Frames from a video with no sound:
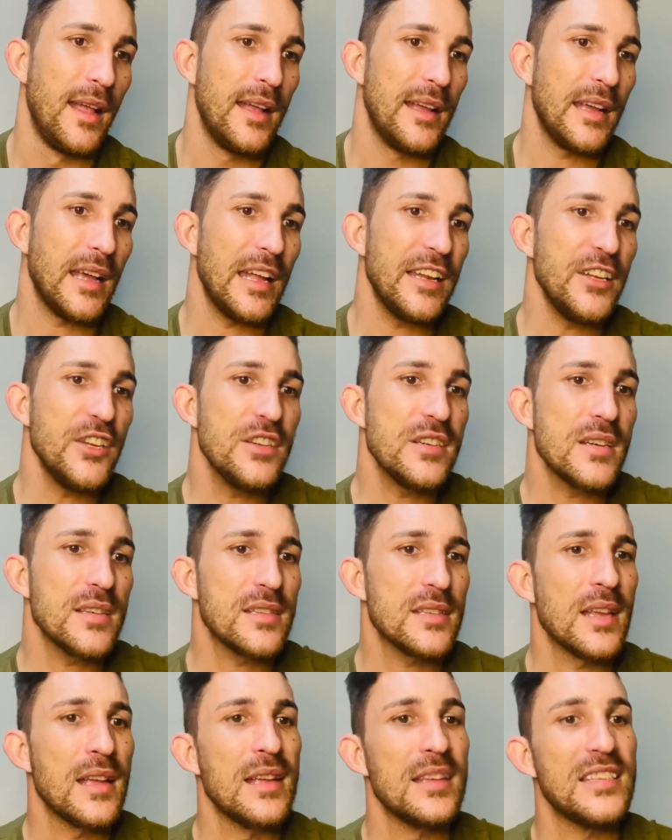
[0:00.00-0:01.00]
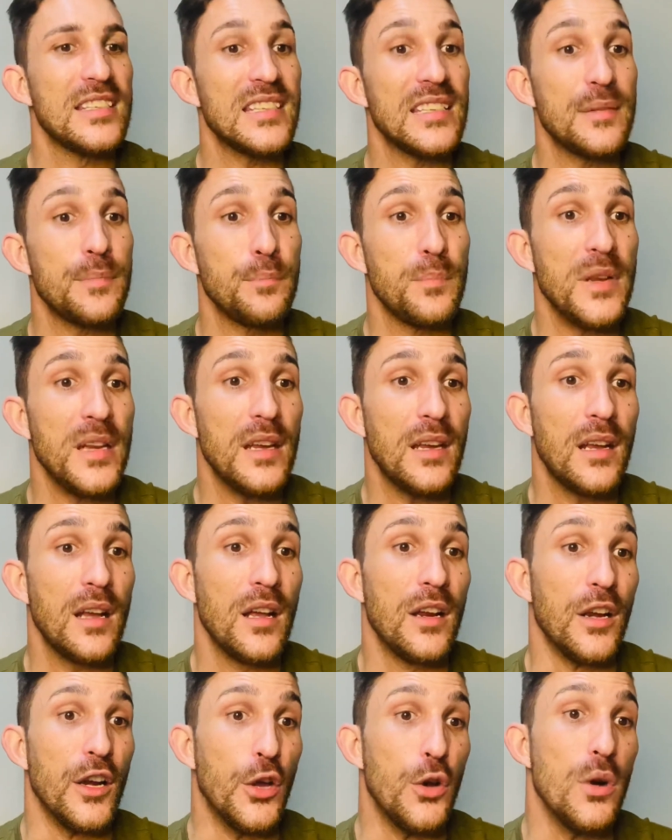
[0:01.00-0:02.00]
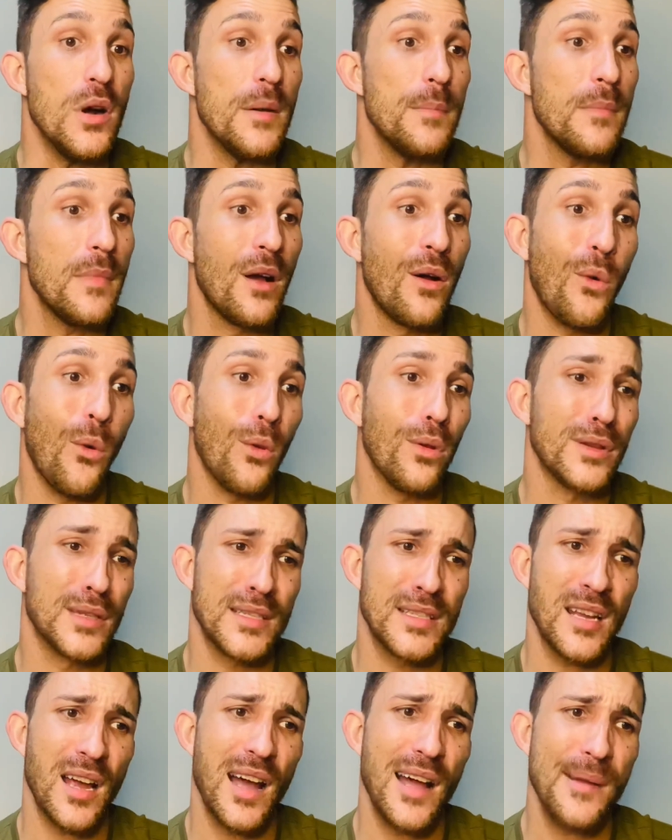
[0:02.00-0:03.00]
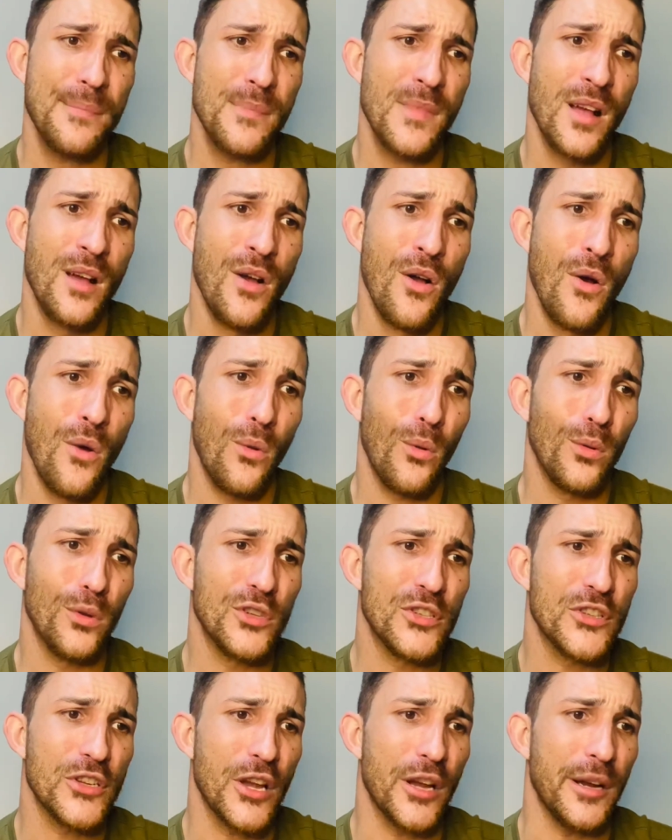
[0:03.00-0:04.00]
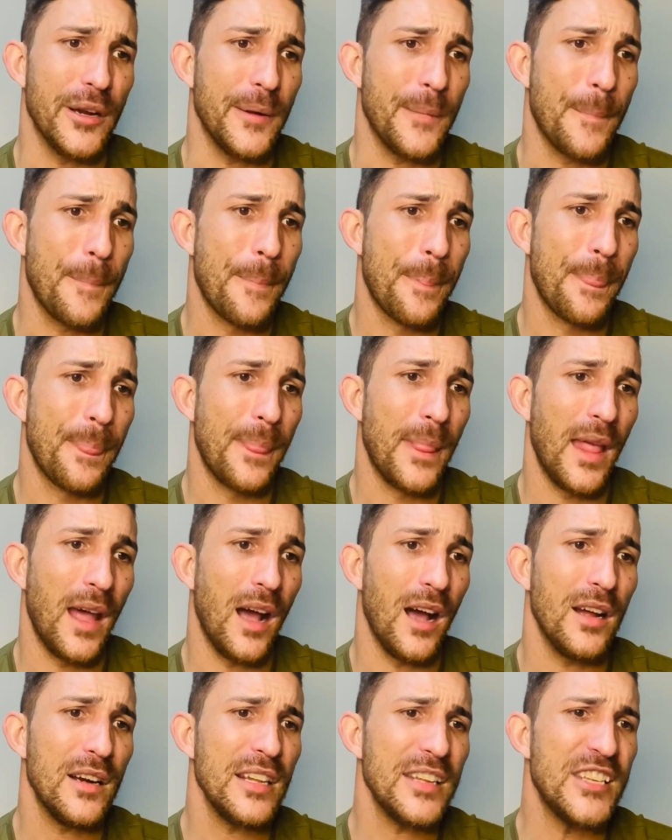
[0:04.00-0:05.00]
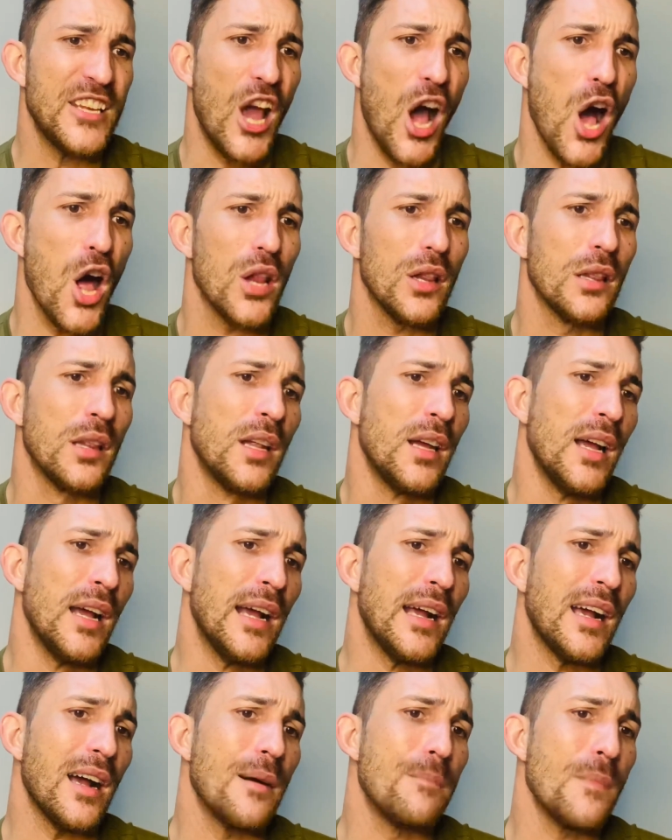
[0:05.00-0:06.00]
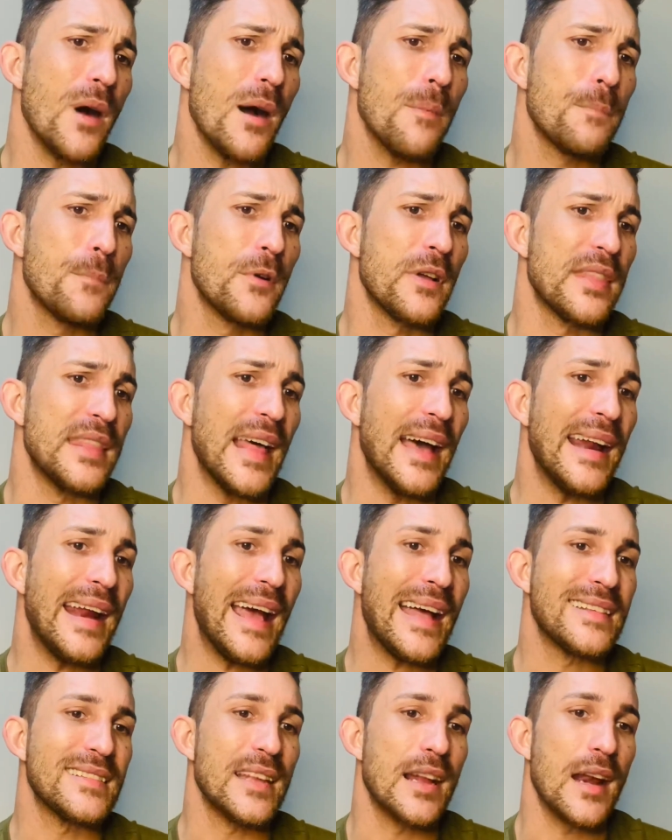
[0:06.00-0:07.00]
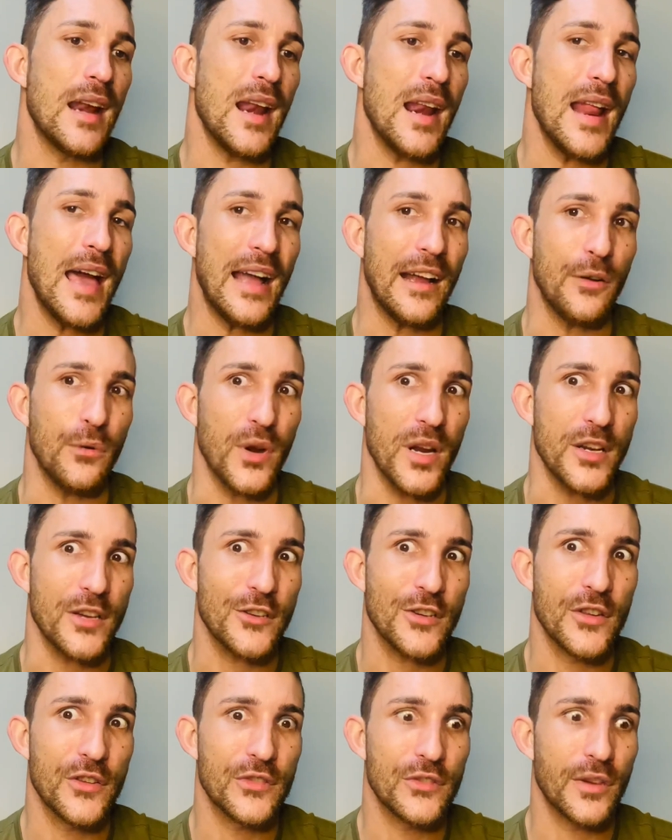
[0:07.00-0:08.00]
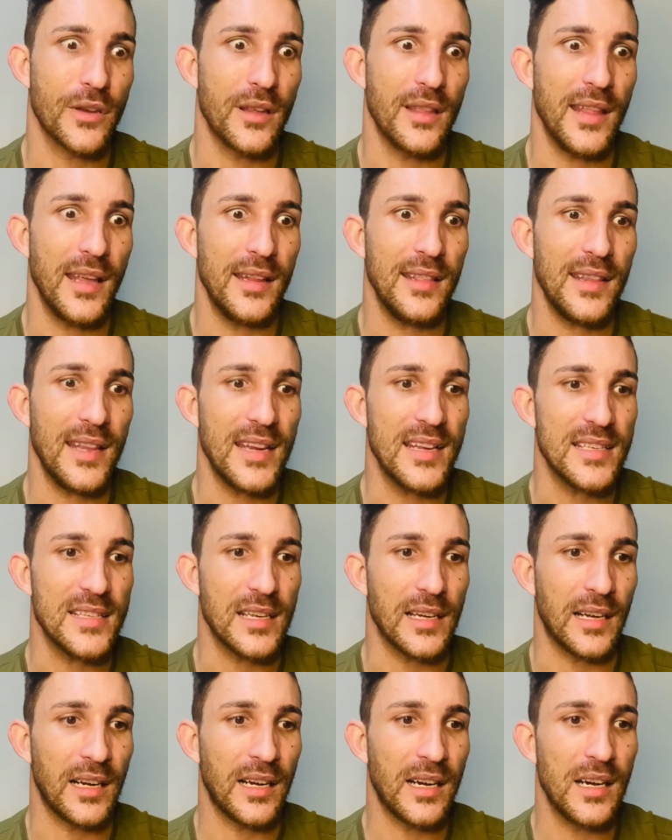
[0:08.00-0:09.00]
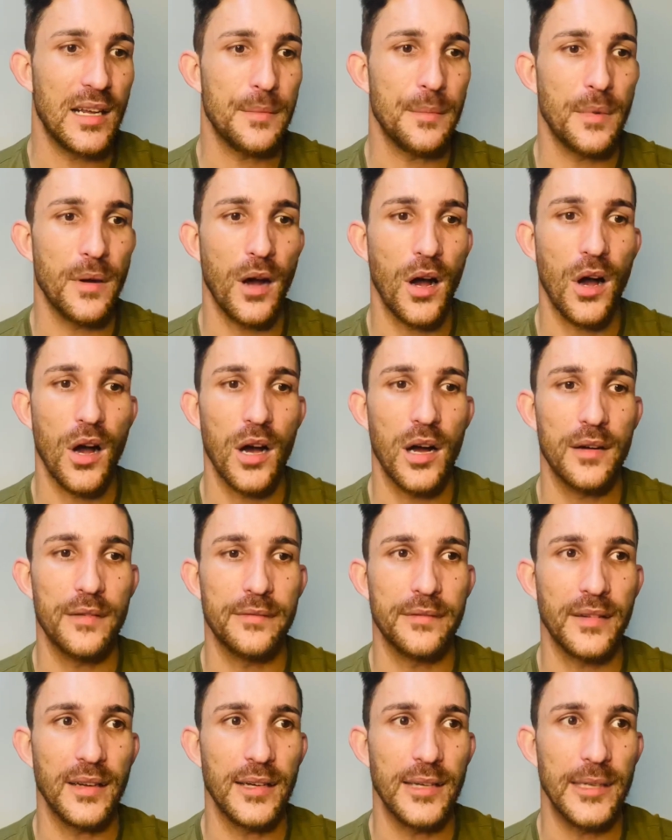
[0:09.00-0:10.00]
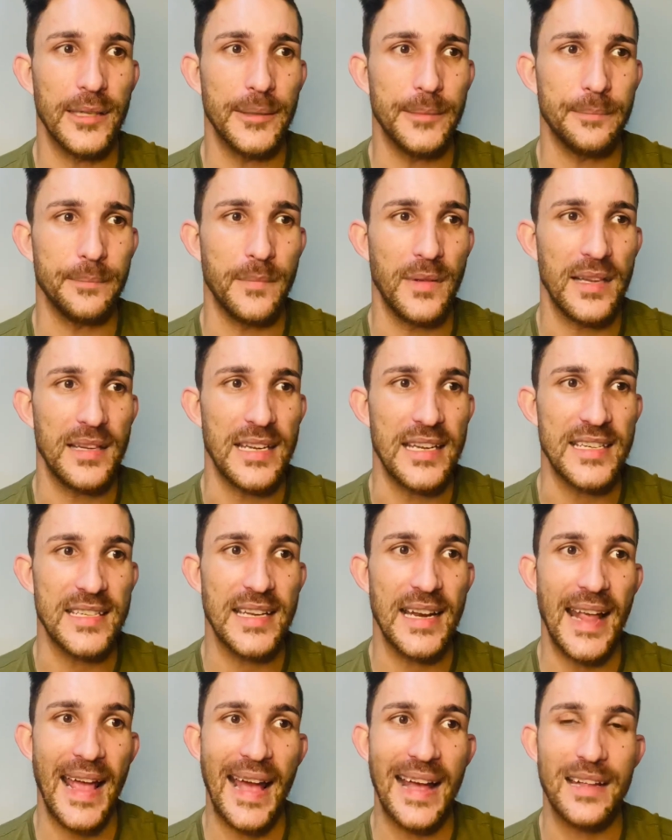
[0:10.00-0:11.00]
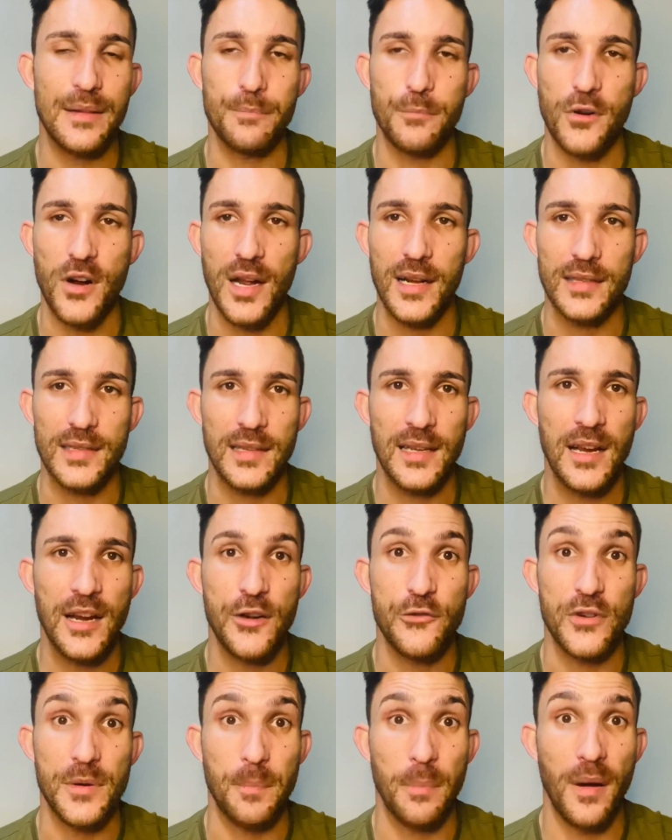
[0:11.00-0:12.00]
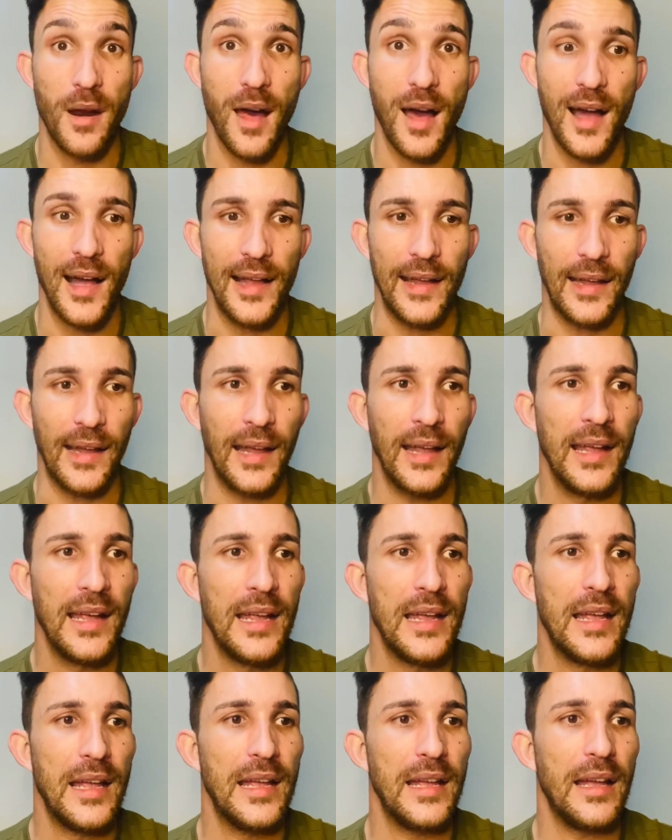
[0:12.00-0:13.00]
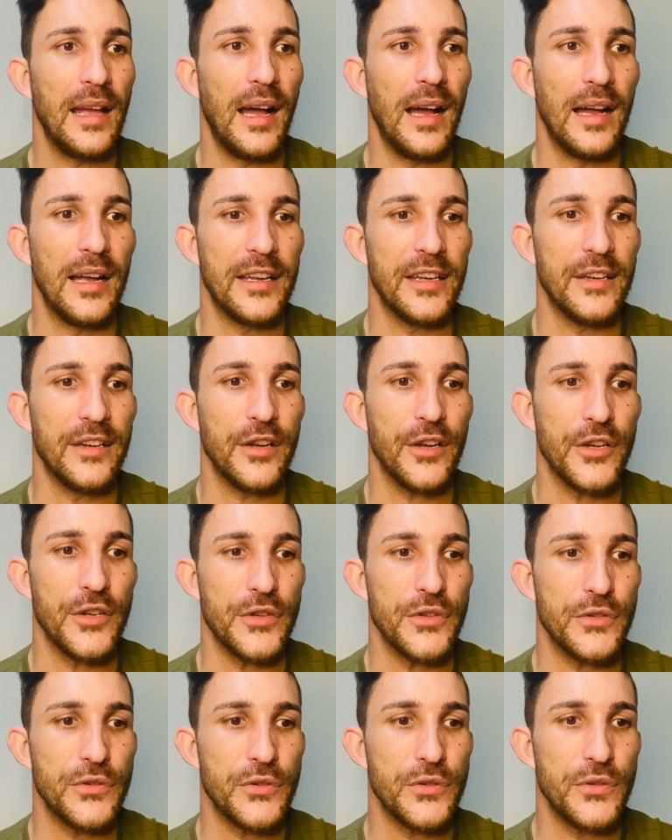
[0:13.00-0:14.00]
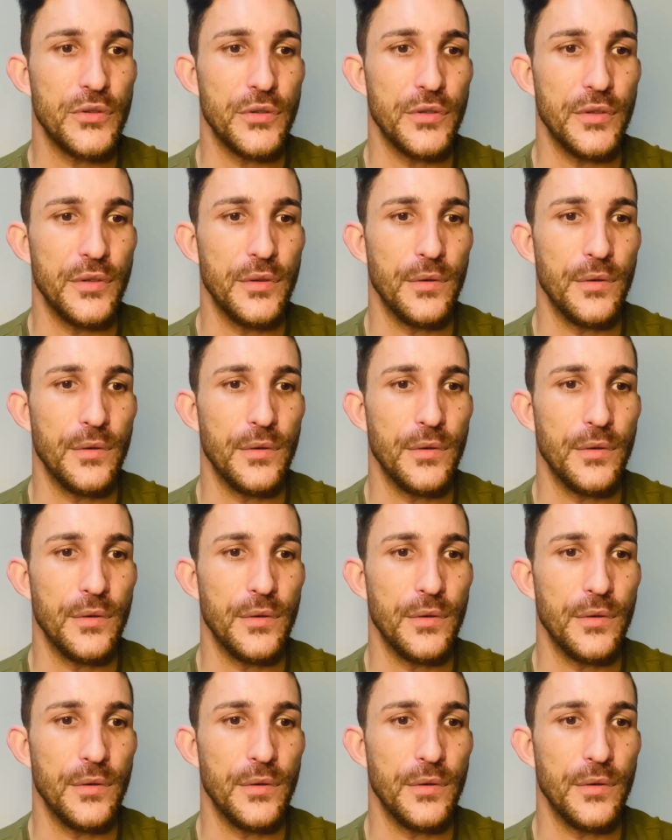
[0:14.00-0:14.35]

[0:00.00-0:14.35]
can you just speak Lillum all the time? Also, how did y'all come up with that as a language? So then there's a clip of um, Lesley-Ann Brandt replying, uh, you know, to